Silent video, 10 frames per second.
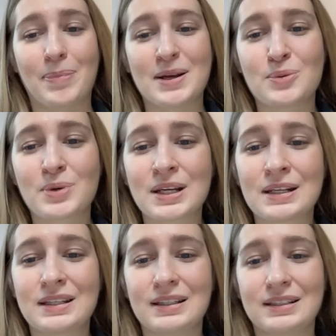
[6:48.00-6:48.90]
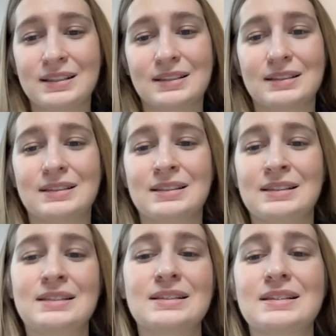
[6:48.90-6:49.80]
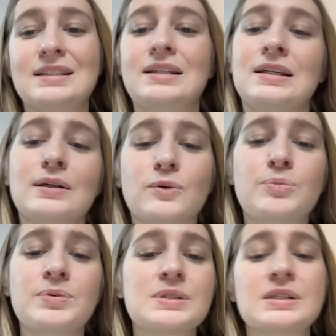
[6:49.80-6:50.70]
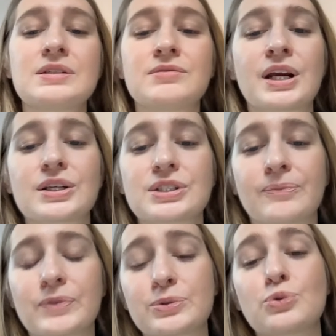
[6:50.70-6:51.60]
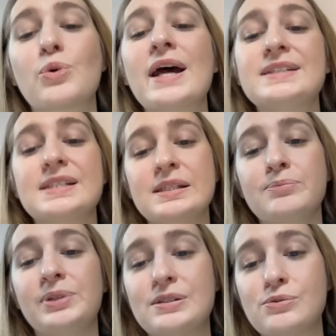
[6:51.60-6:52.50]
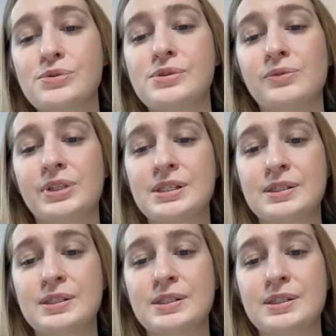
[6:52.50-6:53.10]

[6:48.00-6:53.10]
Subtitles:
but went in the opposite direction. So quite simply, using these